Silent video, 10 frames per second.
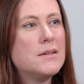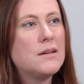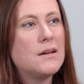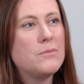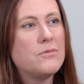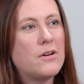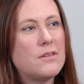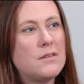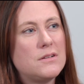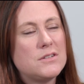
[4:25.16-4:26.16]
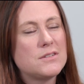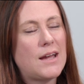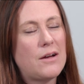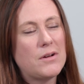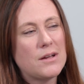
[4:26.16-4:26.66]
rather than just
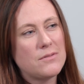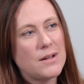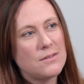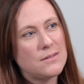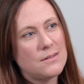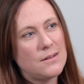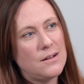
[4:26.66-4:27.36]
carrying around